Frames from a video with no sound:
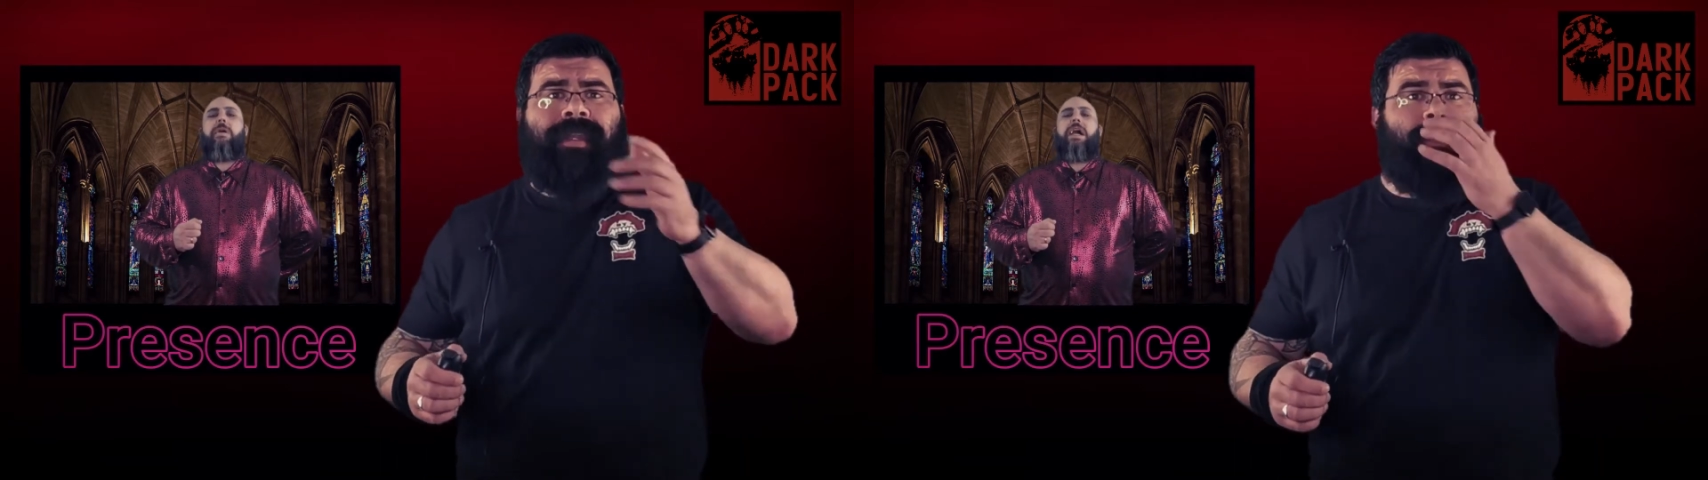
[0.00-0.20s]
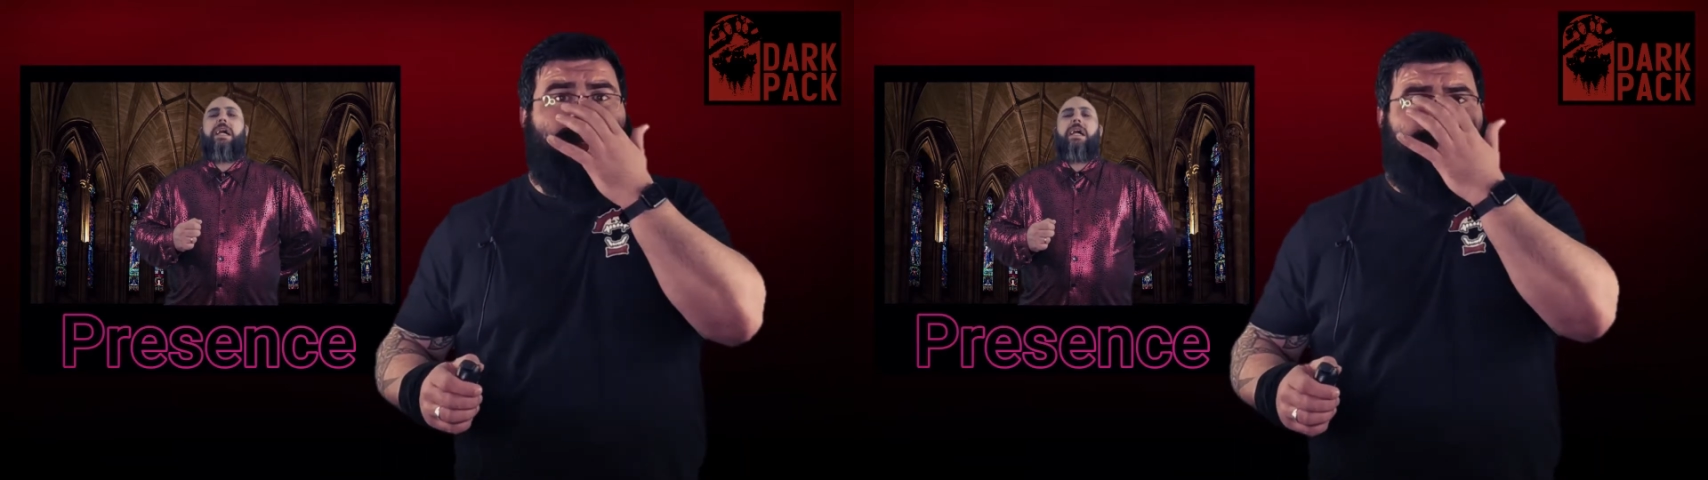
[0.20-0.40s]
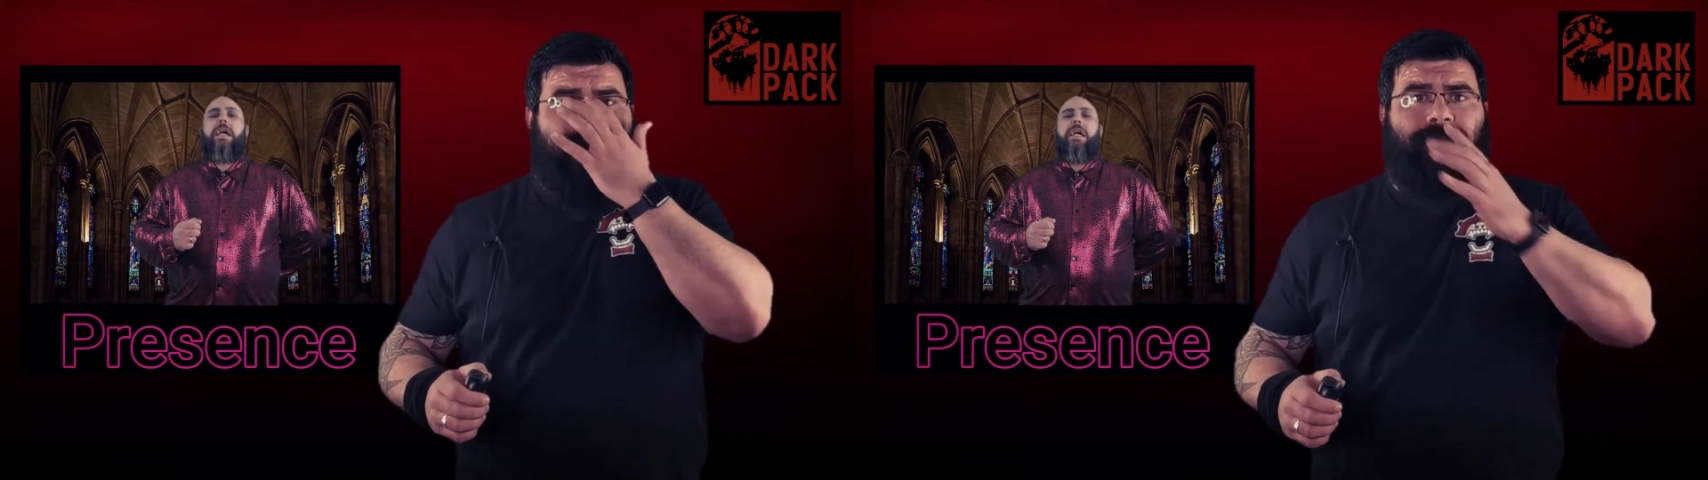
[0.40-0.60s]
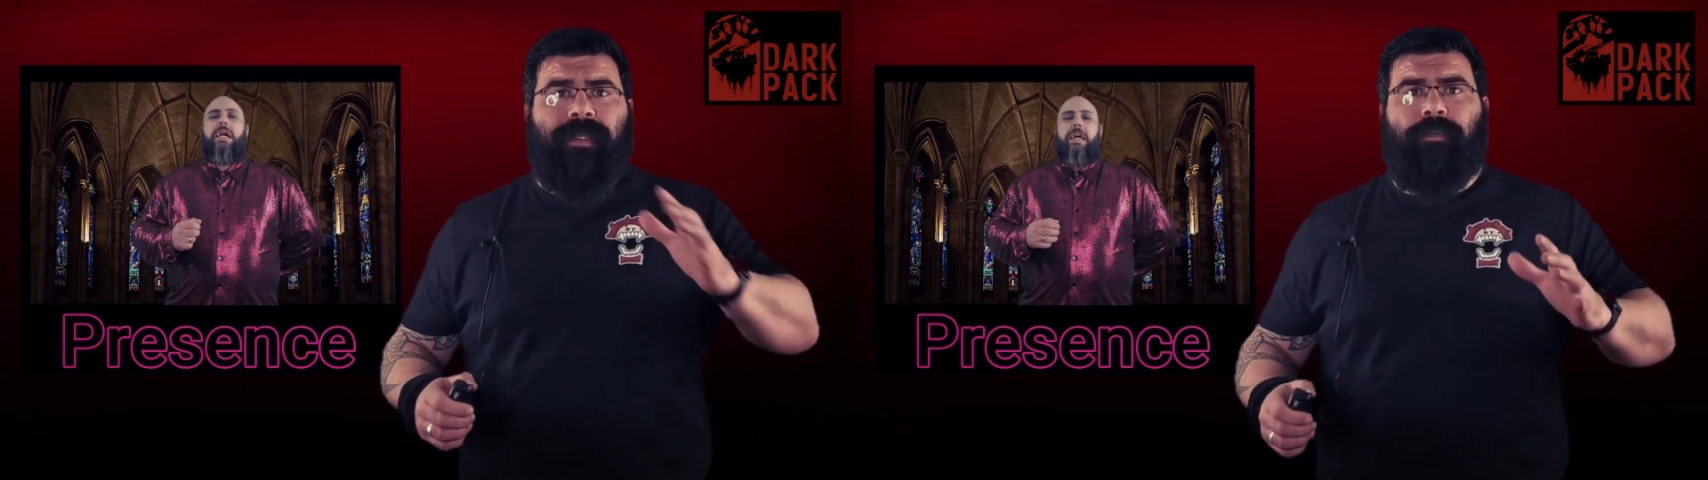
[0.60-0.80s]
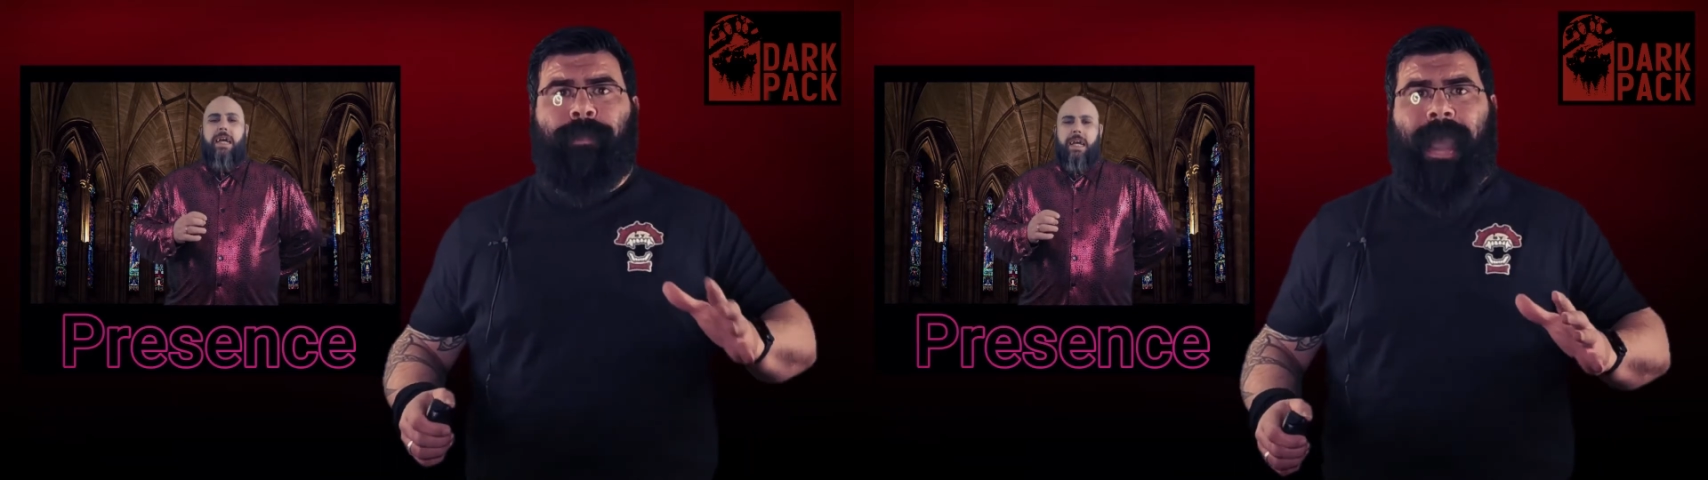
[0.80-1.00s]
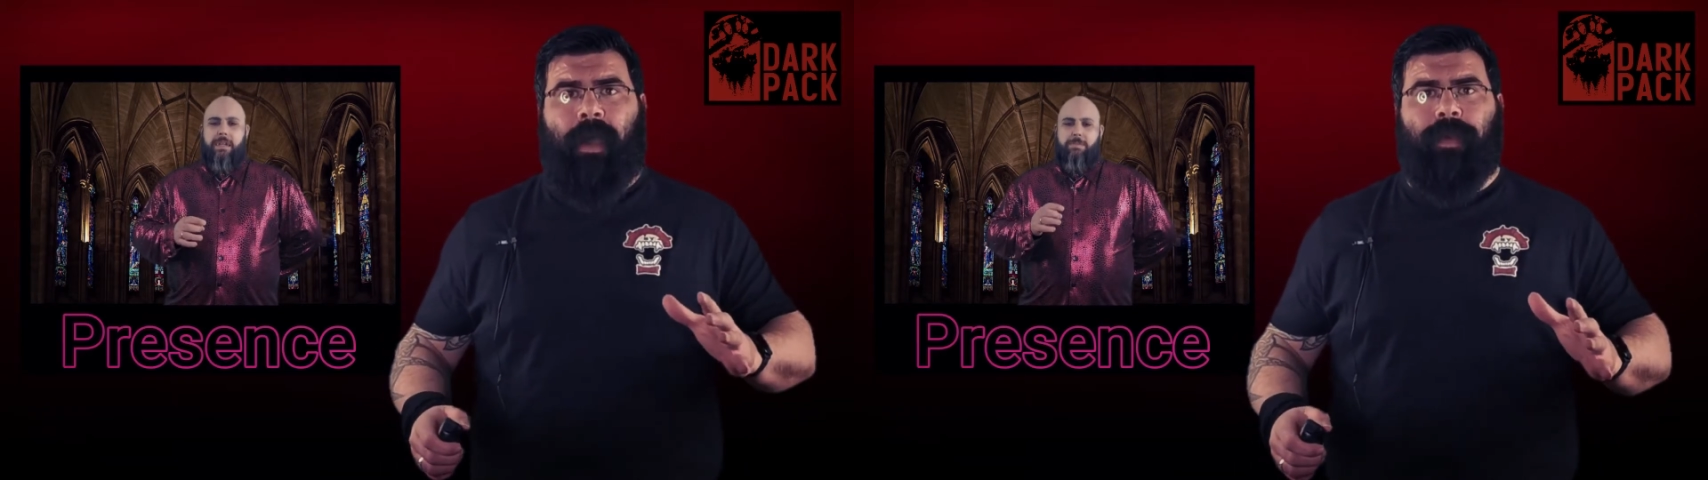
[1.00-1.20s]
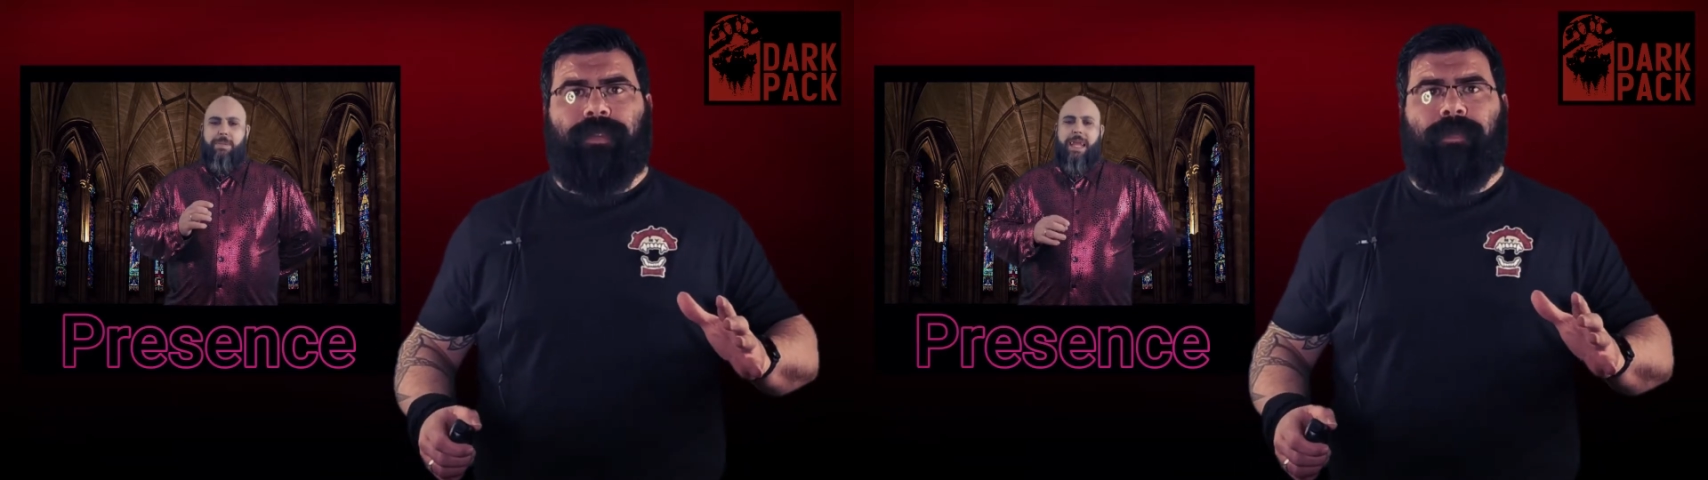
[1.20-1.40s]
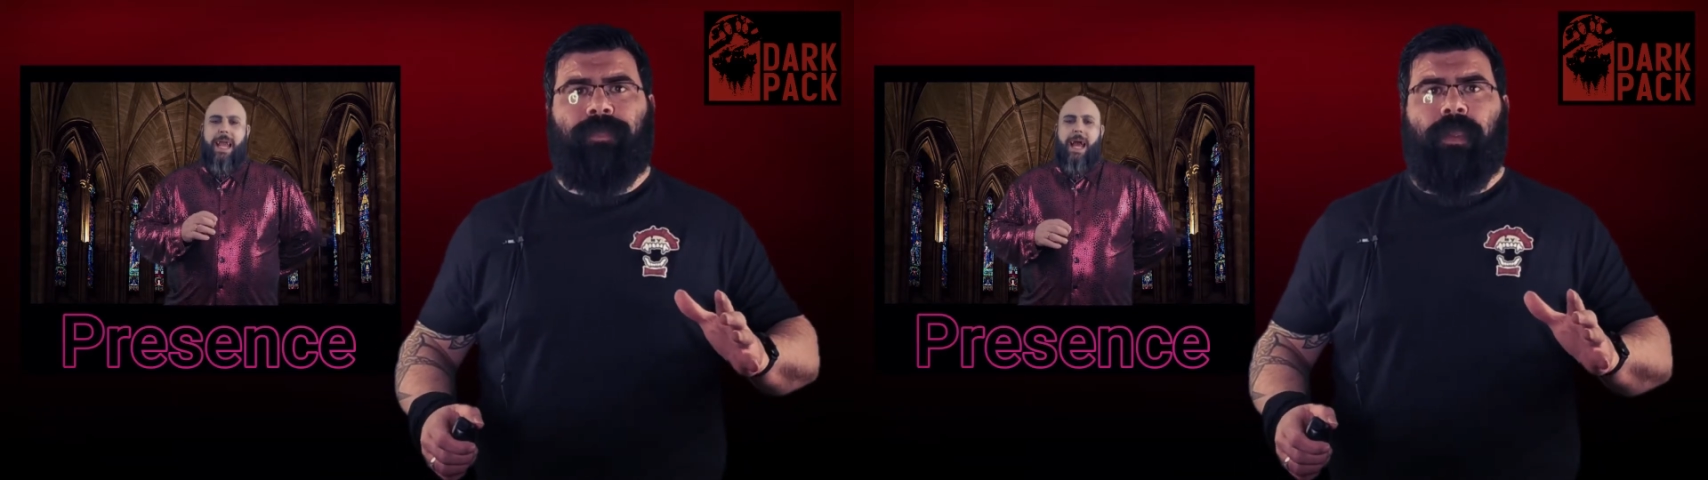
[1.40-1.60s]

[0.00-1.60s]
into a series of powers,